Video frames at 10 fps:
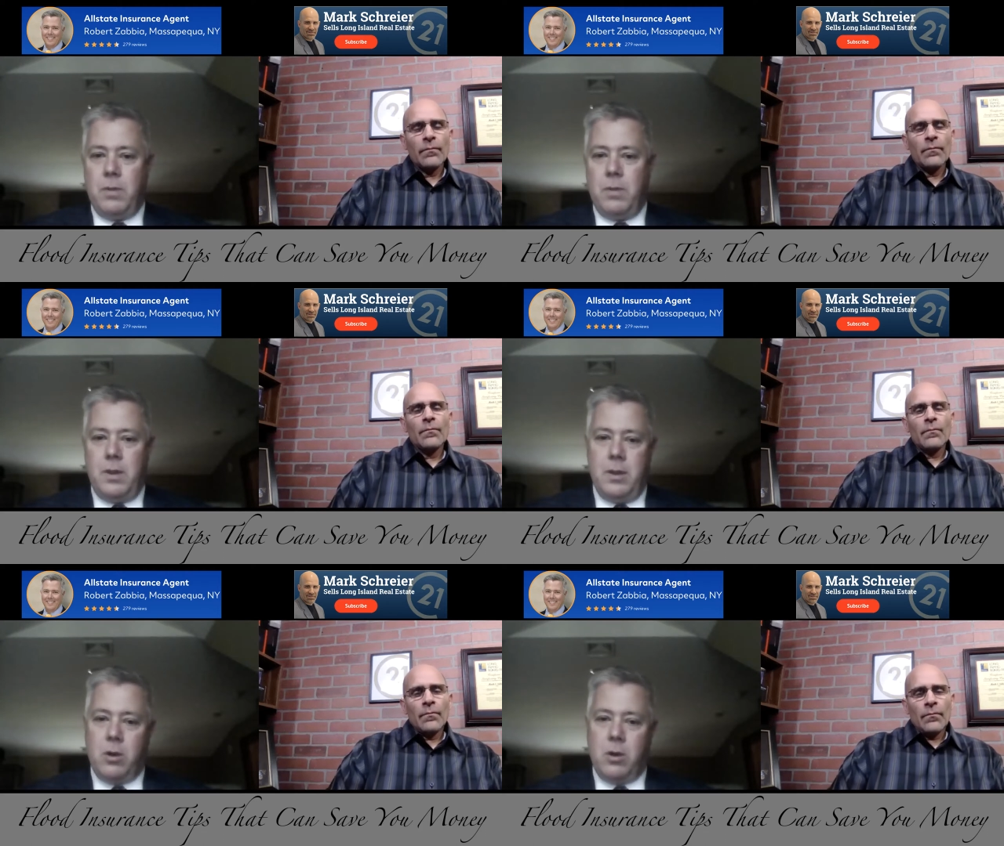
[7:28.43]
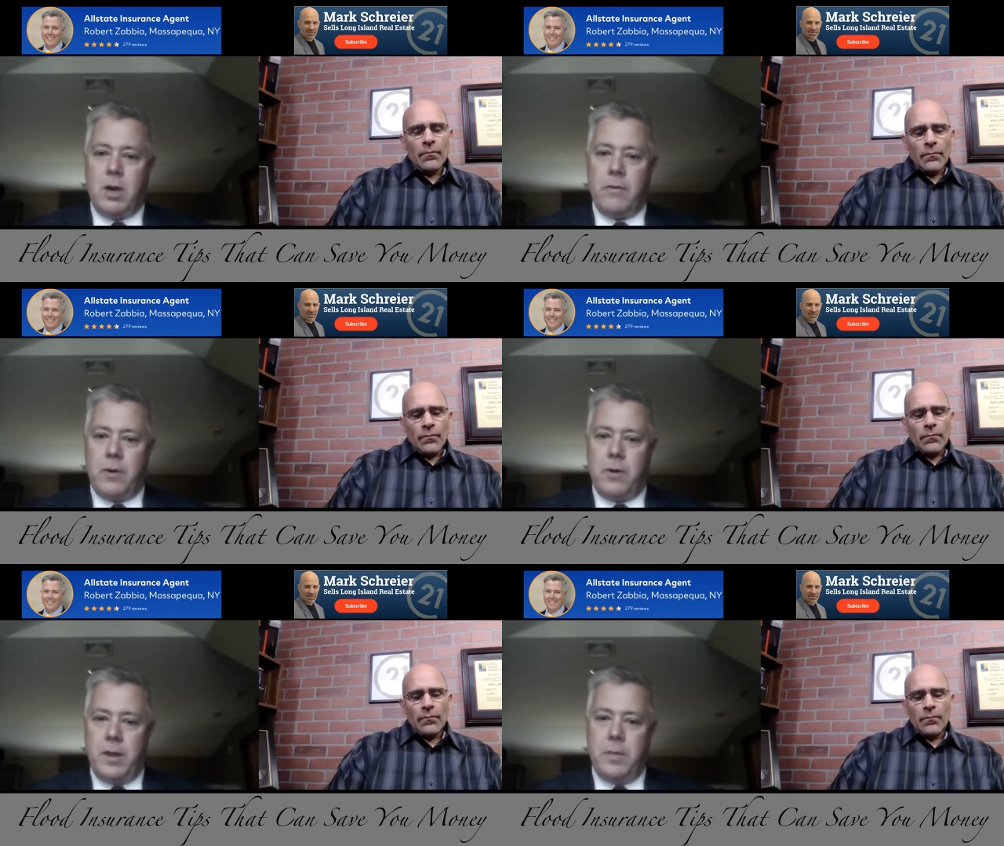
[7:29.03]
Speaker 1: they'll cover
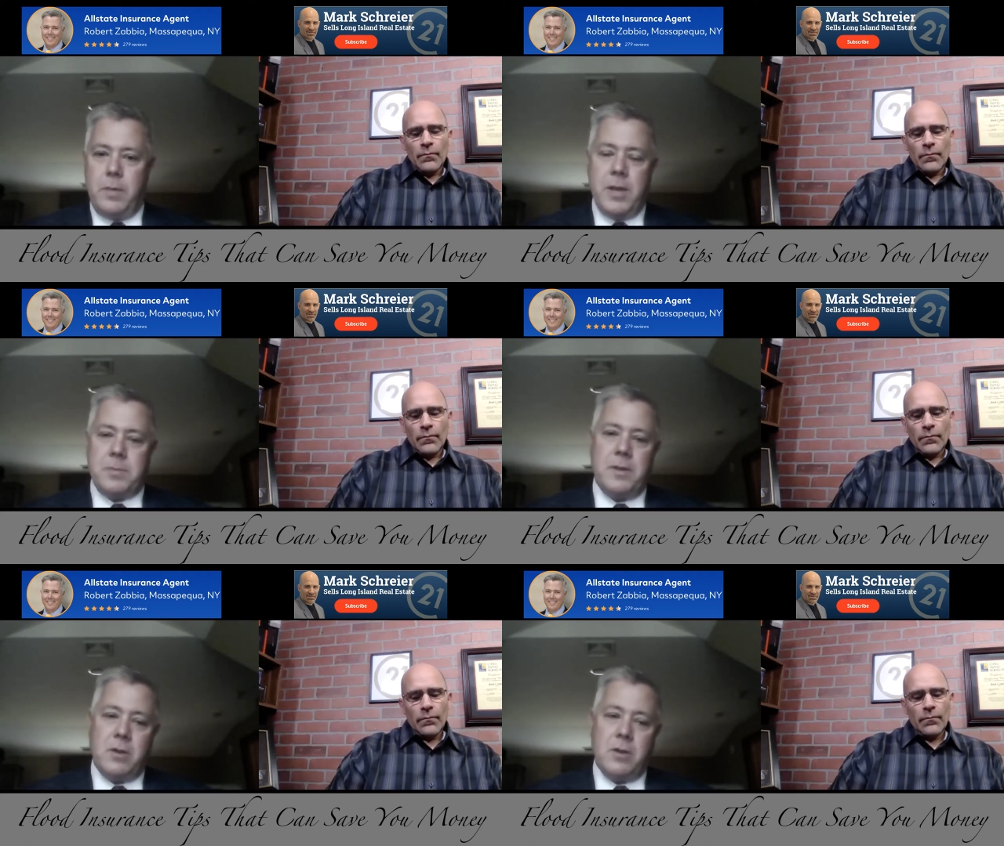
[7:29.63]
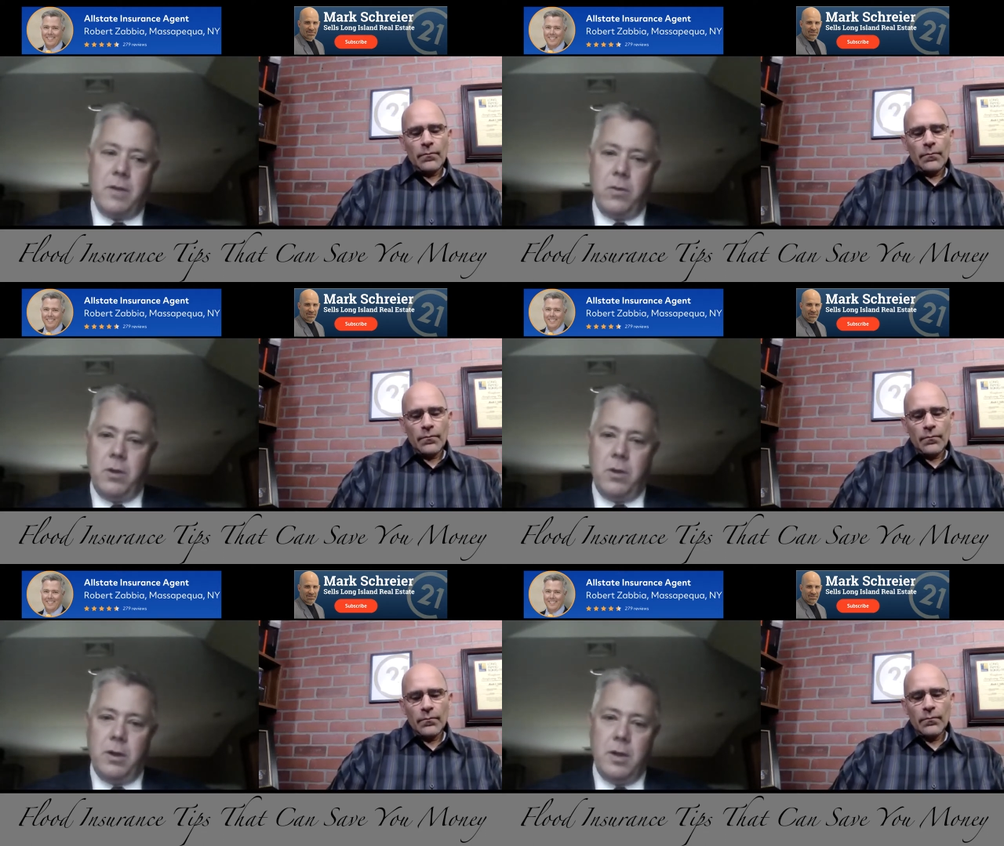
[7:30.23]
in the basement, they'll cover
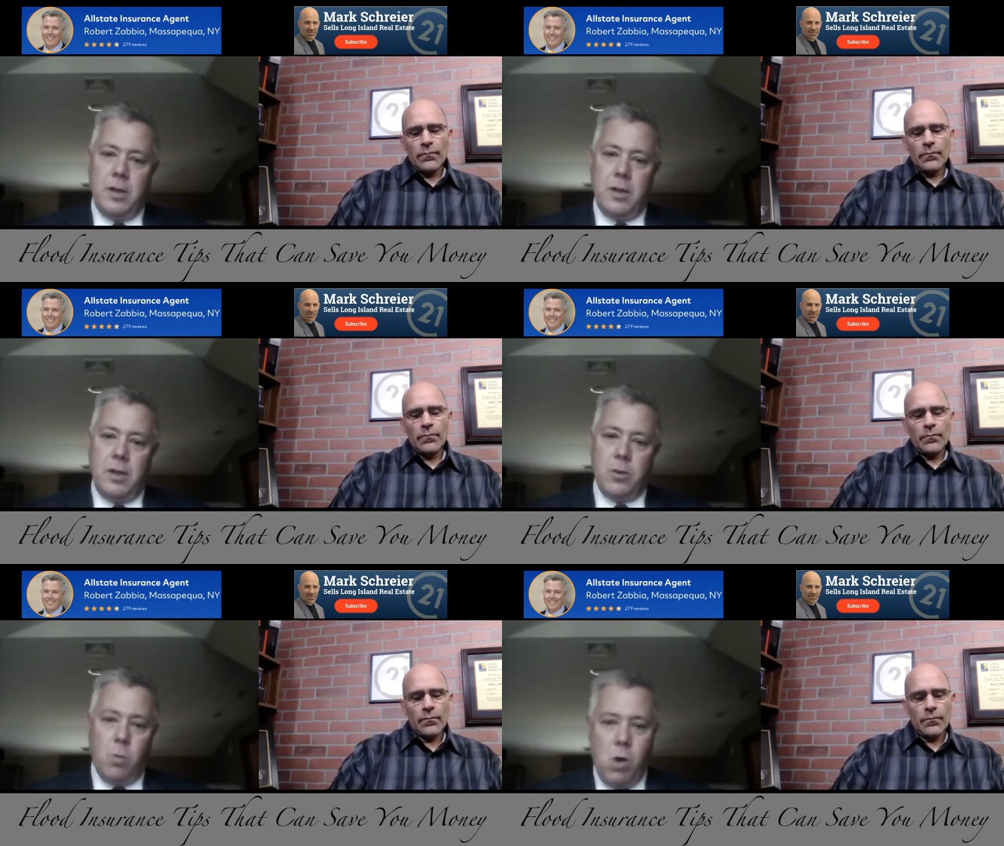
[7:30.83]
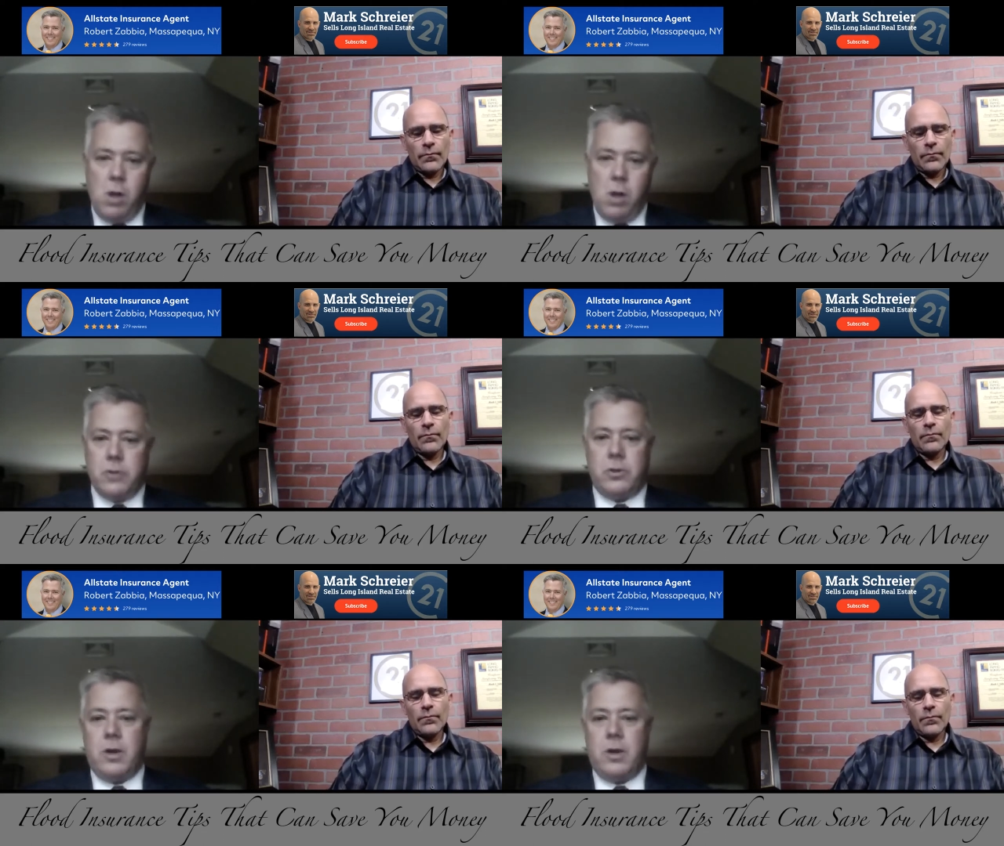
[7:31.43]
the, the walls,
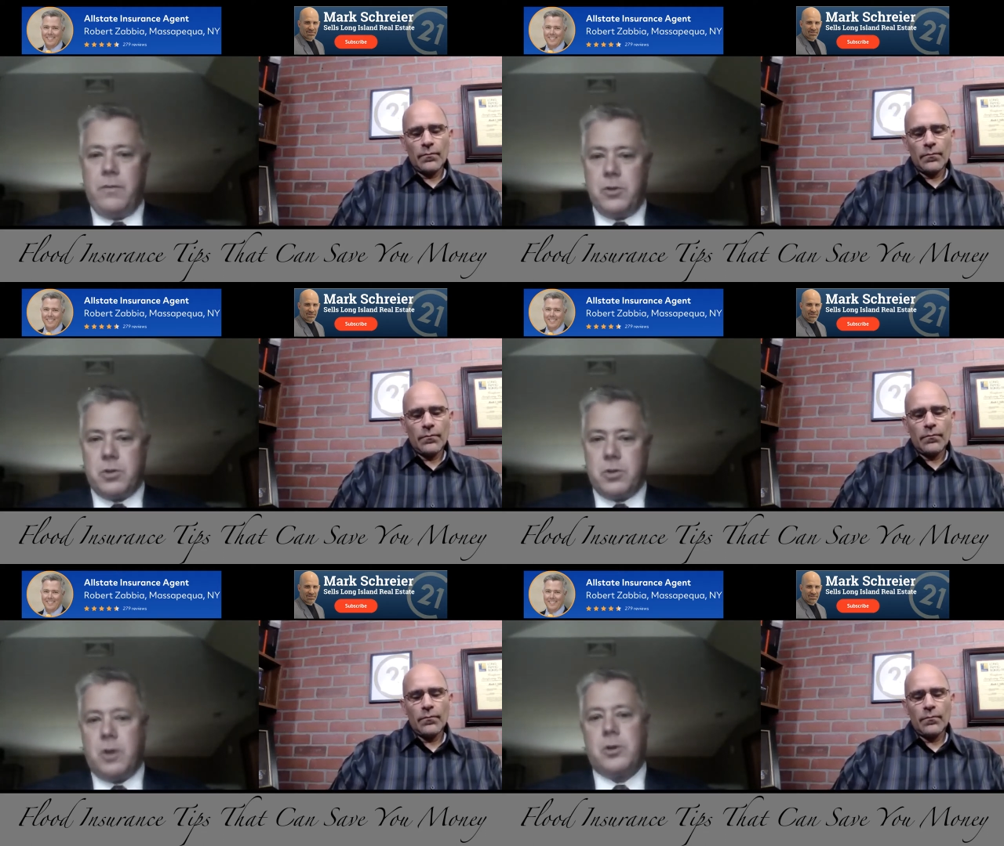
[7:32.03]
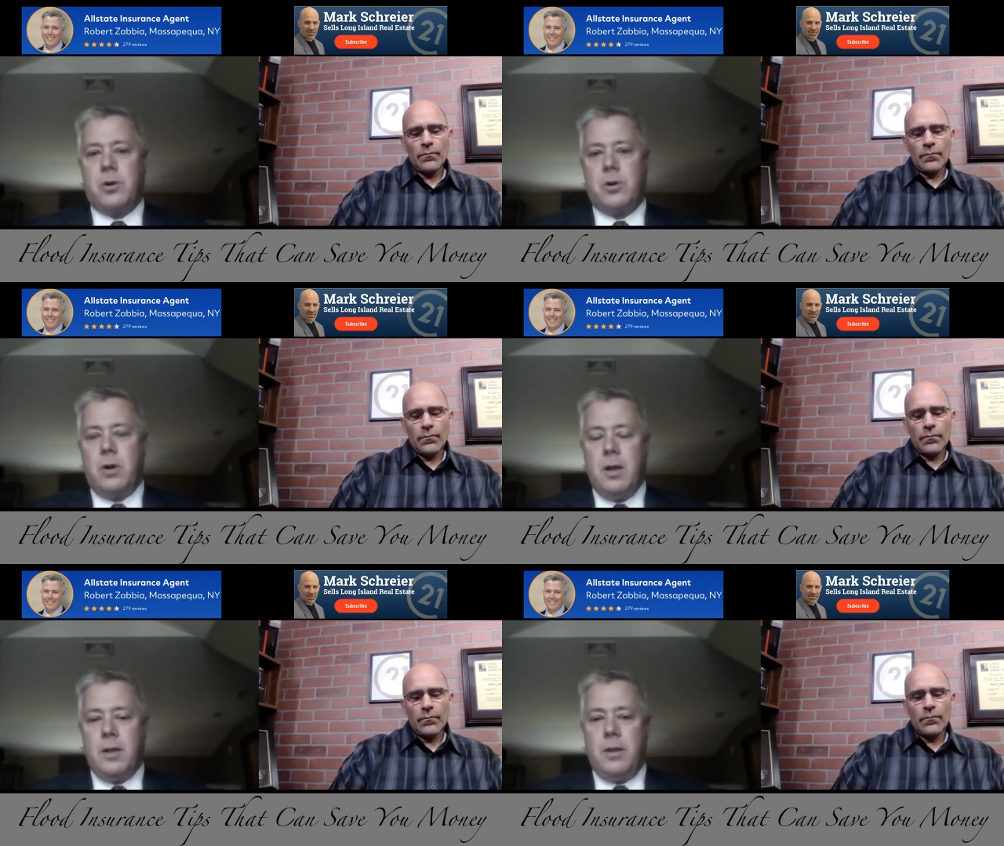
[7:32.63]
they'll cover the structure, they'll